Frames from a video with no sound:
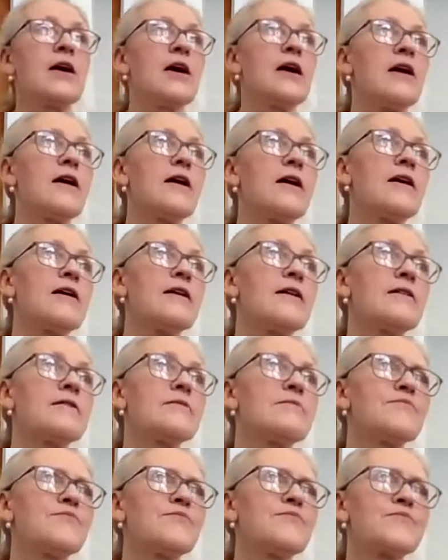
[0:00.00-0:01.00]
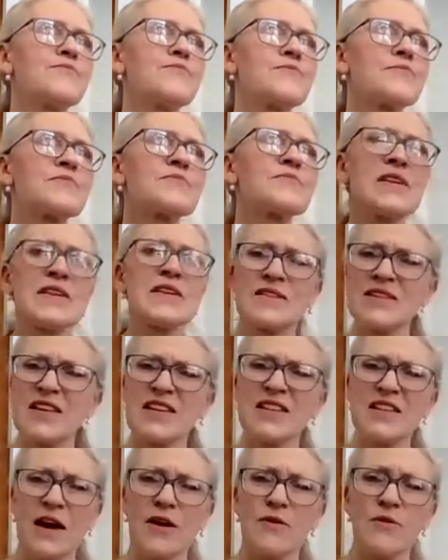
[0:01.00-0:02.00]
Things
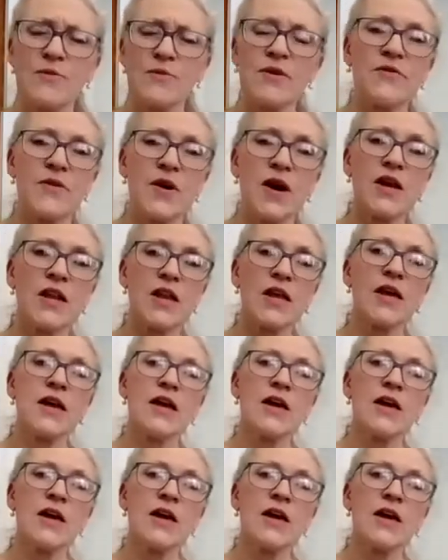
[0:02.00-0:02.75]
like that would be fine.